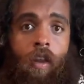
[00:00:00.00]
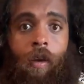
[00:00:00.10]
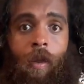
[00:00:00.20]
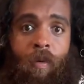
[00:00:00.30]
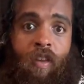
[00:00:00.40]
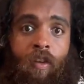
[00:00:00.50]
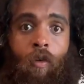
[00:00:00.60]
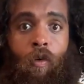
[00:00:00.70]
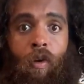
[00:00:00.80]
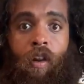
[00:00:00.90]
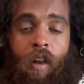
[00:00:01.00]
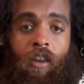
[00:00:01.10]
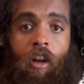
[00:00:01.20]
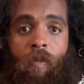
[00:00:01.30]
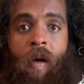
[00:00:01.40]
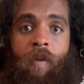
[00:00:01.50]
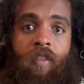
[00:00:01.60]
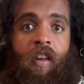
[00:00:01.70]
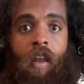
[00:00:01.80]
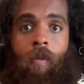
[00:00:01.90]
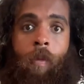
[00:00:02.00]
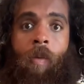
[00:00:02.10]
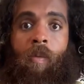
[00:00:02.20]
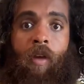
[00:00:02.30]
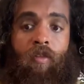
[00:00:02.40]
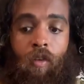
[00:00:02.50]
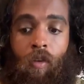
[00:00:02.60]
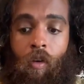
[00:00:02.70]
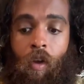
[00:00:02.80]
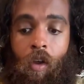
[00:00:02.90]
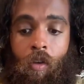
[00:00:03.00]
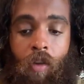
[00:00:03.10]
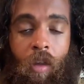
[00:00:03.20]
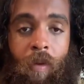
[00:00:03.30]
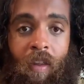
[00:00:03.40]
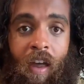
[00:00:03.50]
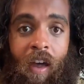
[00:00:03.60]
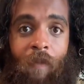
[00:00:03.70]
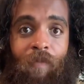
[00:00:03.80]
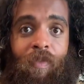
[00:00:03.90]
like he like plays the accordion, like the little puppets get up, the puppet master. You could be that.